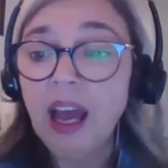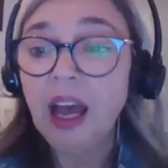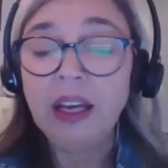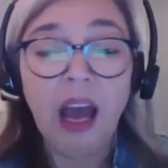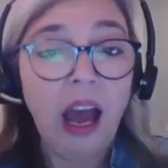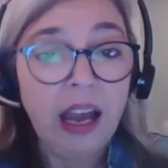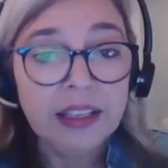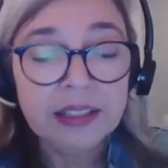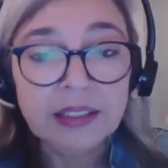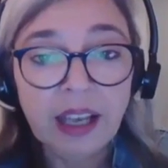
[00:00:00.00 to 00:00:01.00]
an eye
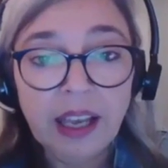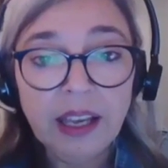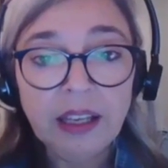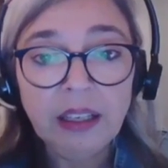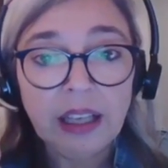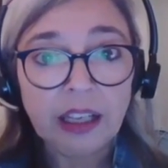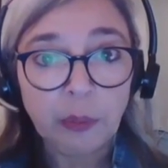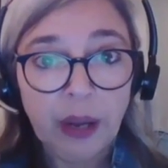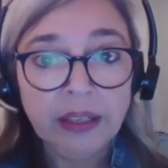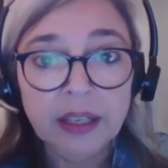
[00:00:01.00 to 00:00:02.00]
scan, like a
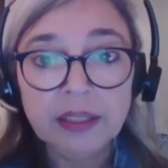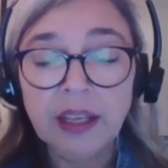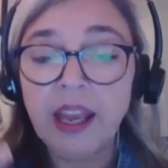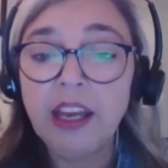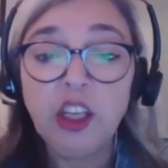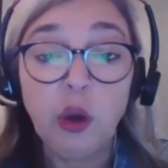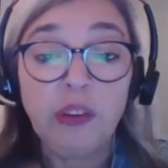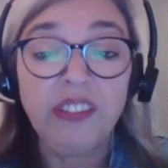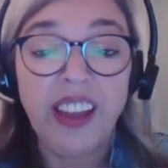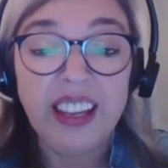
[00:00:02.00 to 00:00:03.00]
retina scan, your
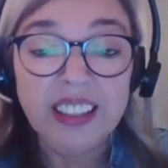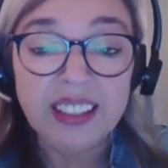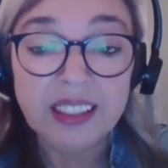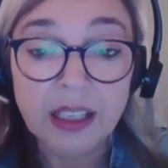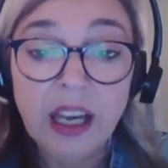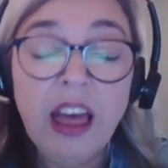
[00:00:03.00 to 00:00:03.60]
face.